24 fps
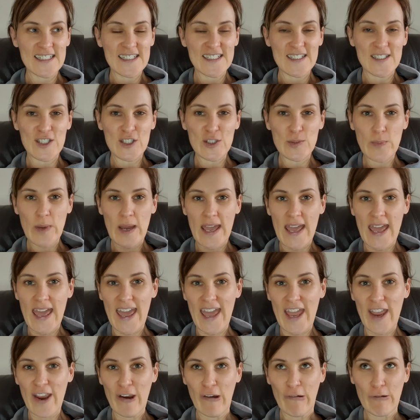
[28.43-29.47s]
And do my
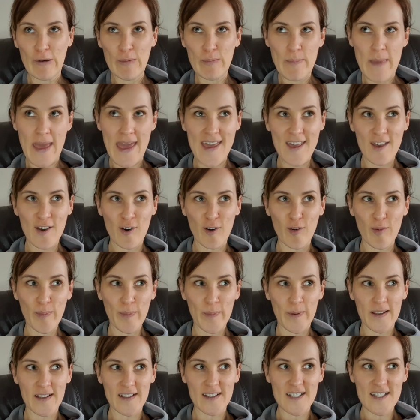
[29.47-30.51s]
hair and makeup
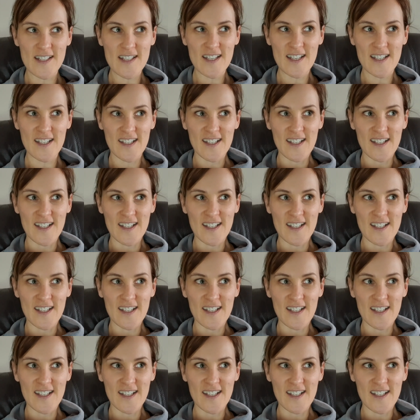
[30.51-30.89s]
and